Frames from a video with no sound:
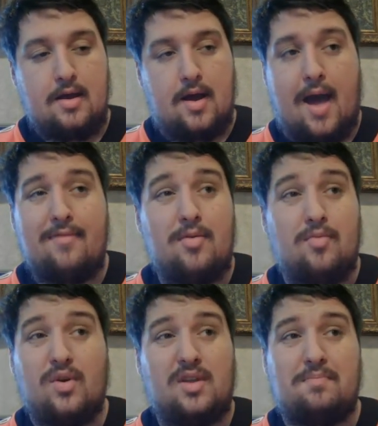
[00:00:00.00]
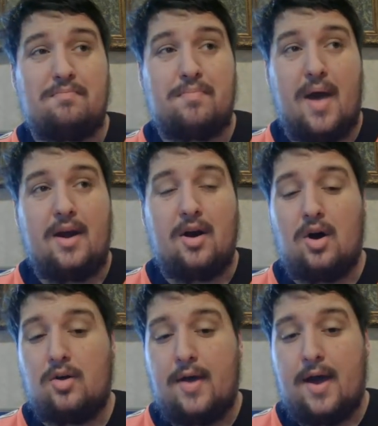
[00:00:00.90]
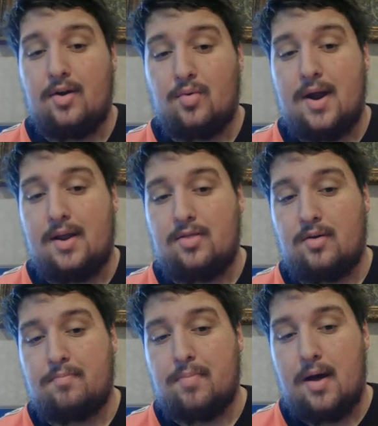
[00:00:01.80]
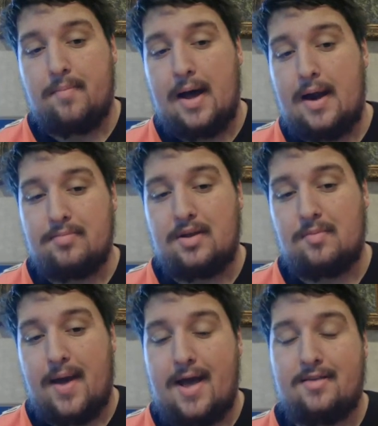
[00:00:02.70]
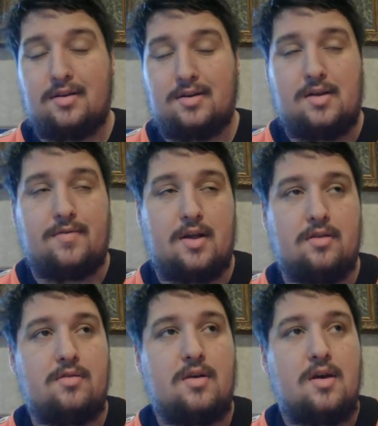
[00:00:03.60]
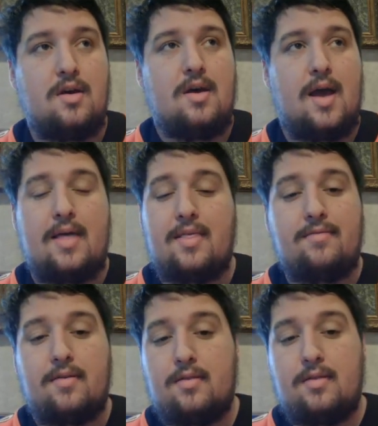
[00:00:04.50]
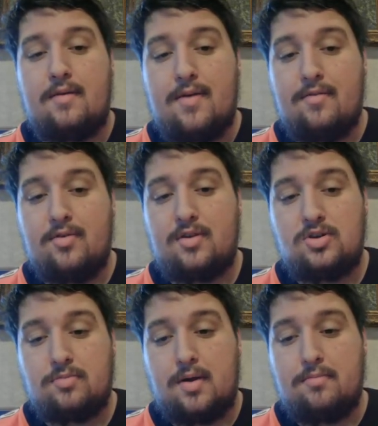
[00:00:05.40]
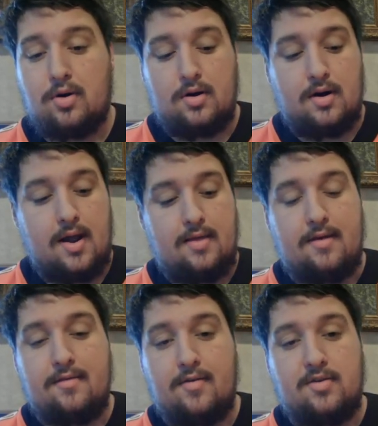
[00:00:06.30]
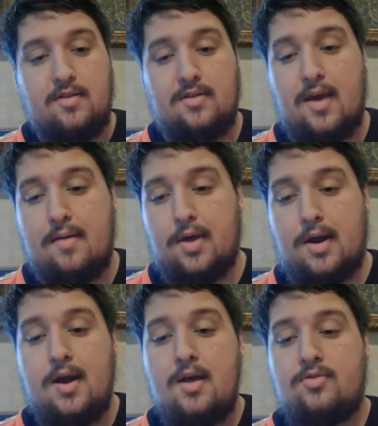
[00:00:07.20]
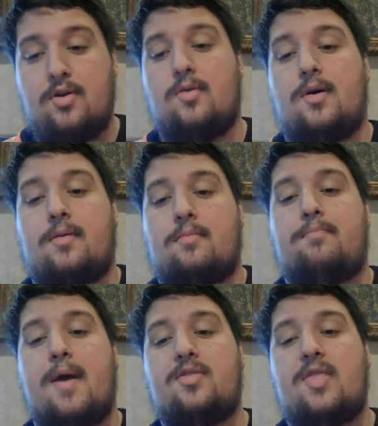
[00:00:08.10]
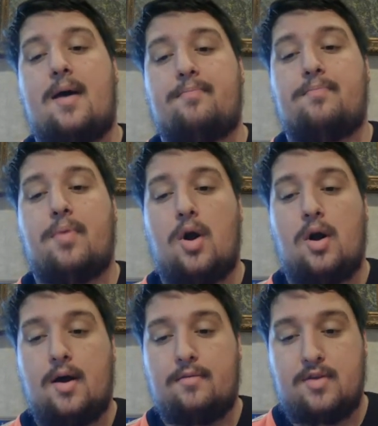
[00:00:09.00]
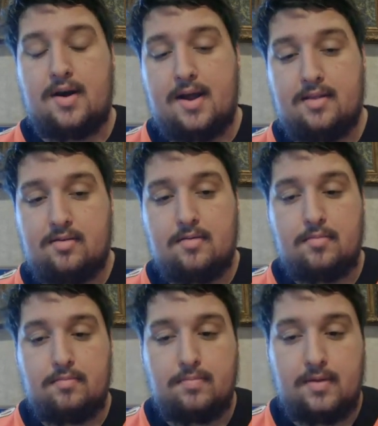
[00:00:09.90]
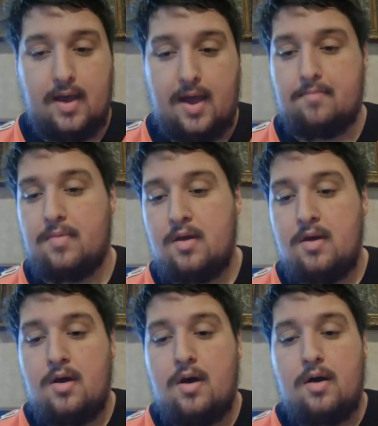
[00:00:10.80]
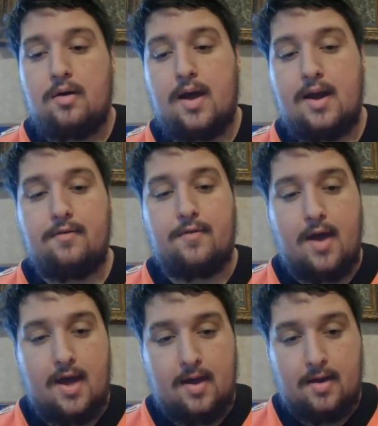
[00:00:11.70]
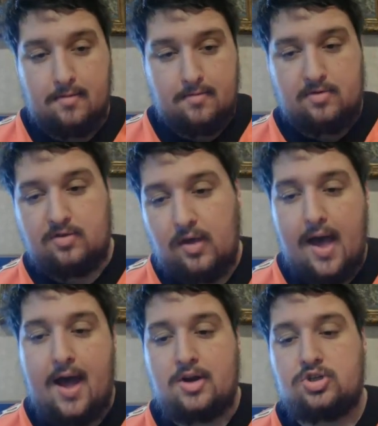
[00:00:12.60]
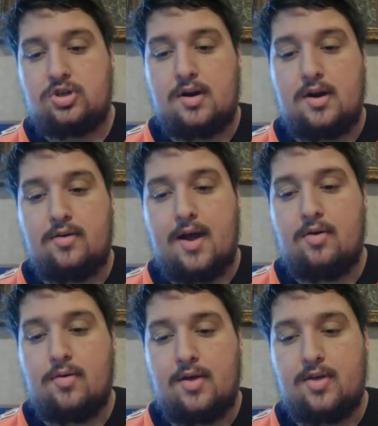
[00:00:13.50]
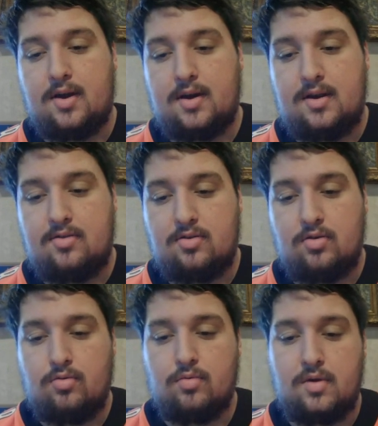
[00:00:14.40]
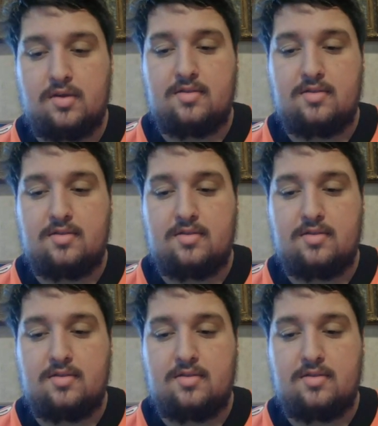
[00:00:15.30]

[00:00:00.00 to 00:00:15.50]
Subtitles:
haven't really been all that great. They're a bottom tier passing defense, and they've never seen Jermaine Burton, and they've never seen this game plan. So make that part of tonight's game. Kind of another guy who I think needs to really